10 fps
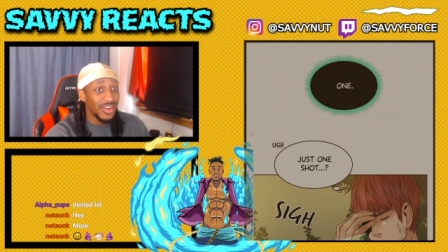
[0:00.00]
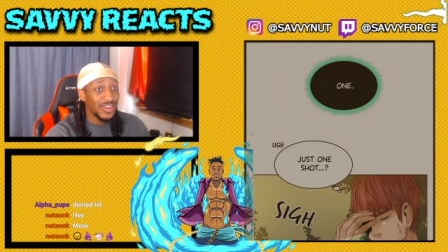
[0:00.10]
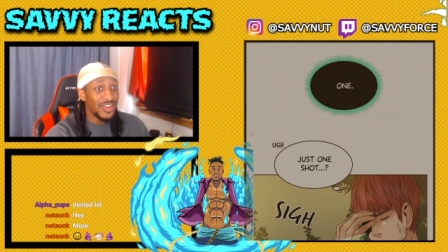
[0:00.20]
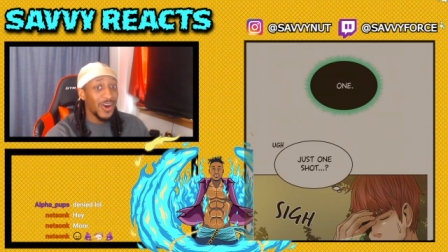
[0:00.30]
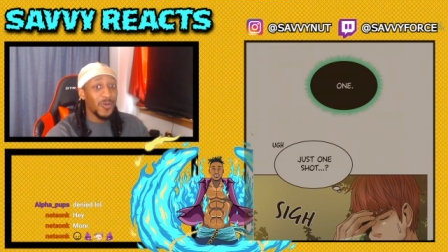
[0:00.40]

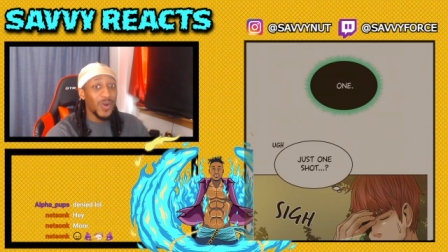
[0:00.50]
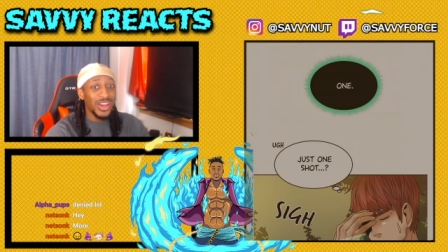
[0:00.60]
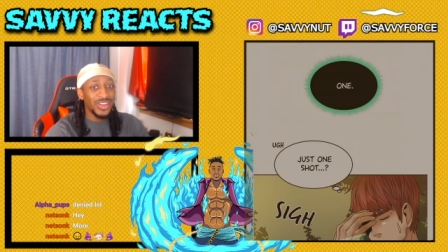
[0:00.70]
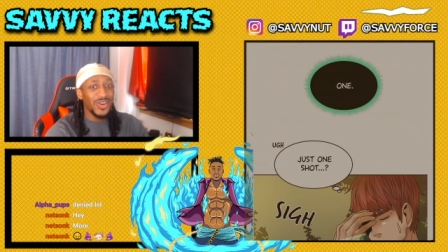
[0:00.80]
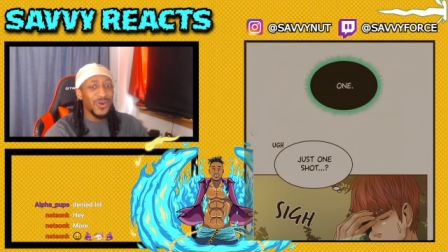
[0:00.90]
Yo, what
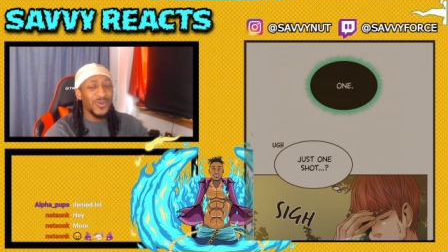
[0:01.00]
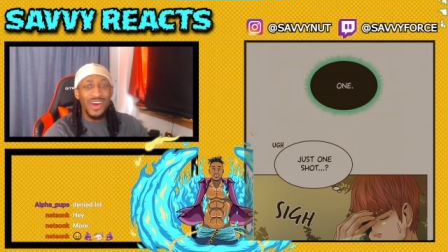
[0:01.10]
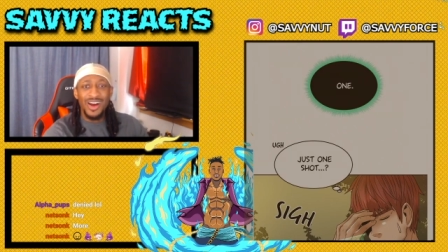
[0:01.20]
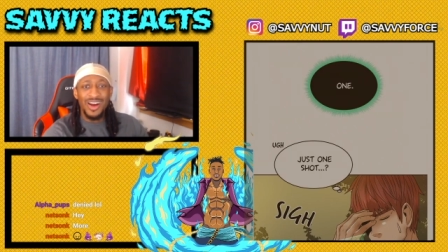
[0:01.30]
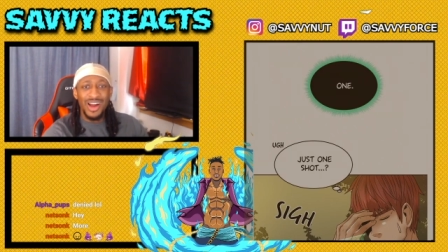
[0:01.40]
is going
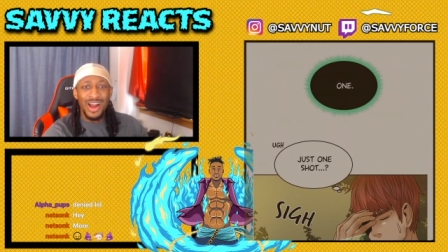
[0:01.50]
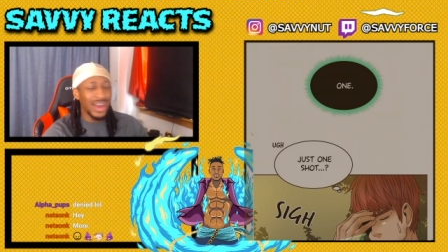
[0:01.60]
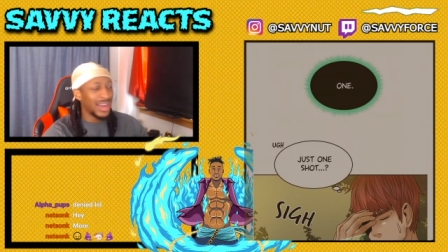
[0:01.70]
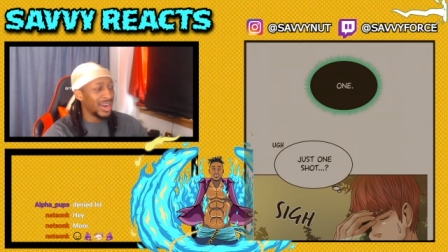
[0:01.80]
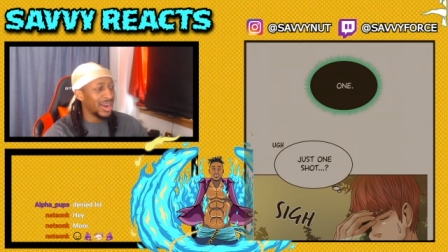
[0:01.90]

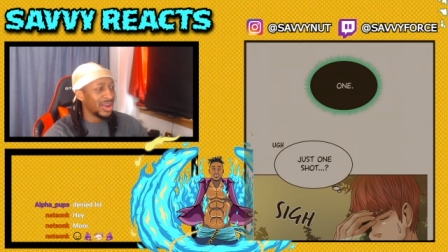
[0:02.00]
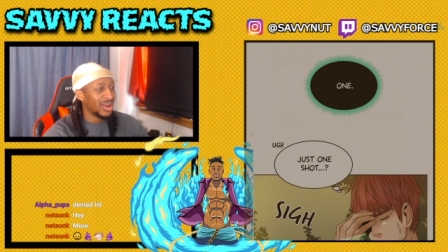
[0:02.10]
on?